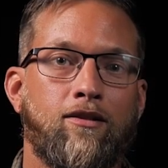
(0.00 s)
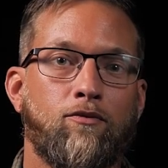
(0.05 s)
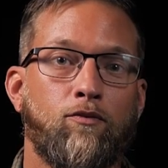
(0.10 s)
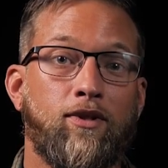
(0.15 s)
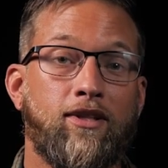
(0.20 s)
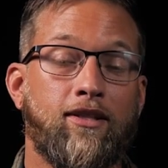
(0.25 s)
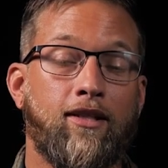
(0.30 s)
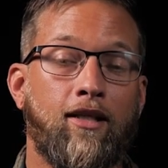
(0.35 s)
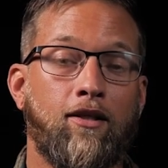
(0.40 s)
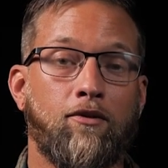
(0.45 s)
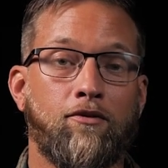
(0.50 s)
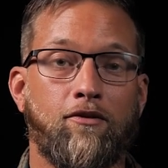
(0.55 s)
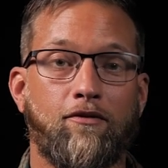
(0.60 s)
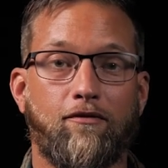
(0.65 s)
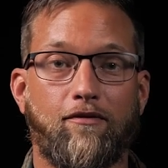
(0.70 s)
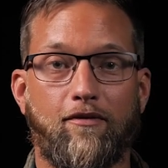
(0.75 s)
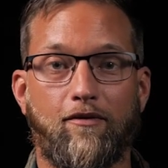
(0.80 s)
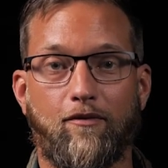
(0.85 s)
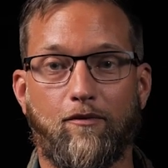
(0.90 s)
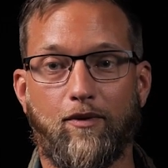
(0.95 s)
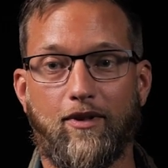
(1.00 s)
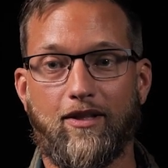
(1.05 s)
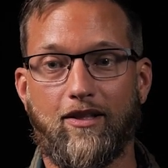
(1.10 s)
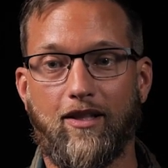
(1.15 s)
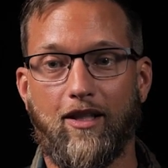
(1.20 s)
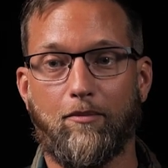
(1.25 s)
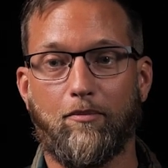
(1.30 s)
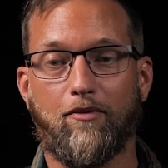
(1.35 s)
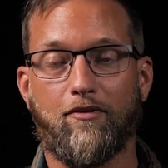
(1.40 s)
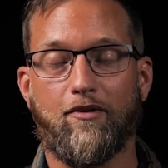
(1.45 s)
we slept on
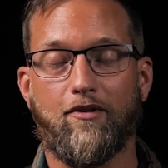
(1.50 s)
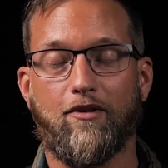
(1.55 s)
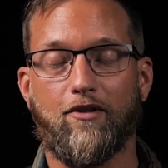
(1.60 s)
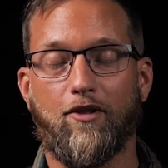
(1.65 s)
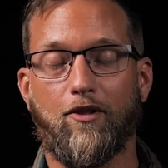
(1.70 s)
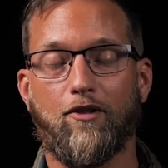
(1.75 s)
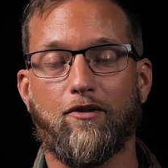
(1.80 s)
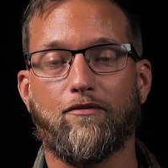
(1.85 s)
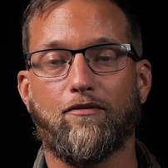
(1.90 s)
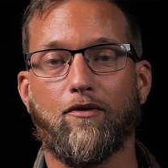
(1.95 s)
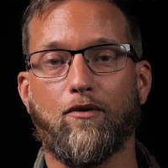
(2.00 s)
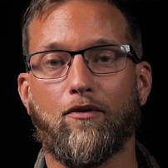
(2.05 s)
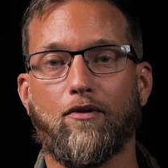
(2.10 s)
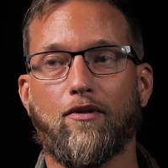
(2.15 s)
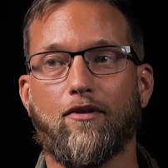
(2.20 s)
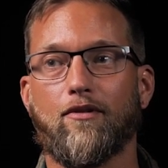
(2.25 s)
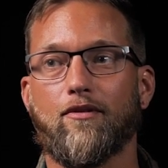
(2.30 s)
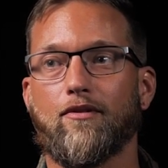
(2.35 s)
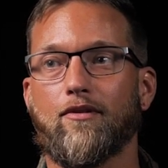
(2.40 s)
the 3rd floor.